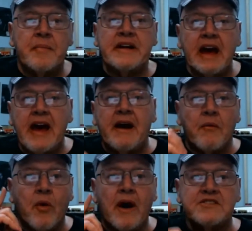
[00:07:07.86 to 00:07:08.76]
But yeah,
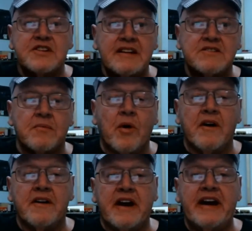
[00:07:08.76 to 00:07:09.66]
watch that
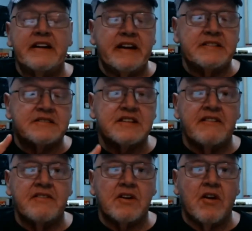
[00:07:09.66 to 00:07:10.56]
tomorrow night at
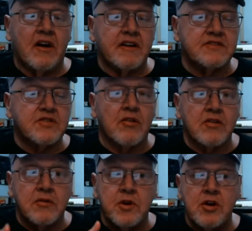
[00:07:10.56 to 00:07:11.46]
7 o'clock. It's
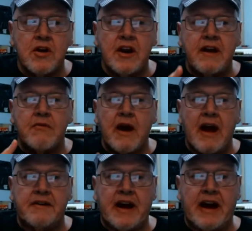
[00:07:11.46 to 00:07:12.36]
called Community
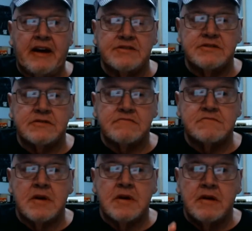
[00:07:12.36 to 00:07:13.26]
Roundhouse.
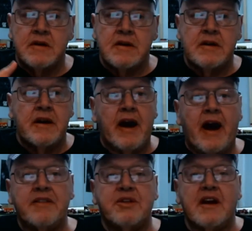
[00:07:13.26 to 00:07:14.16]

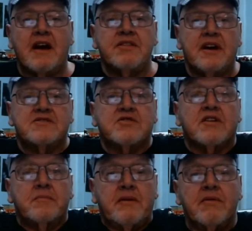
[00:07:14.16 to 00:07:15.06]
I think it's
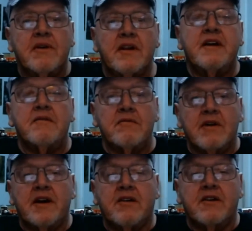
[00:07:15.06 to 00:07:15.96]
going to be really,
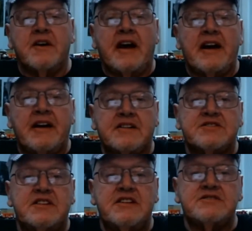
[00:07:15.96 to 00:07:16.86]
really good. And I'd like to
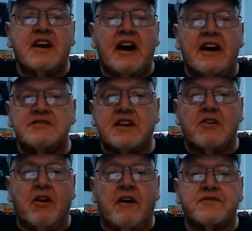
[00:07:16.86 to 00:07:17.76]
see these guys
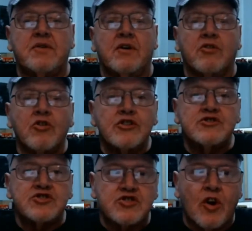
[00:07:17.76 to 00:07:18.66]
get off to a good
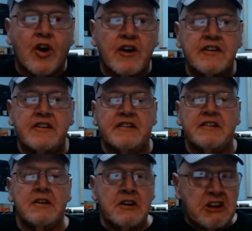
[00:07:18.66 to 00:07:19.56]
start and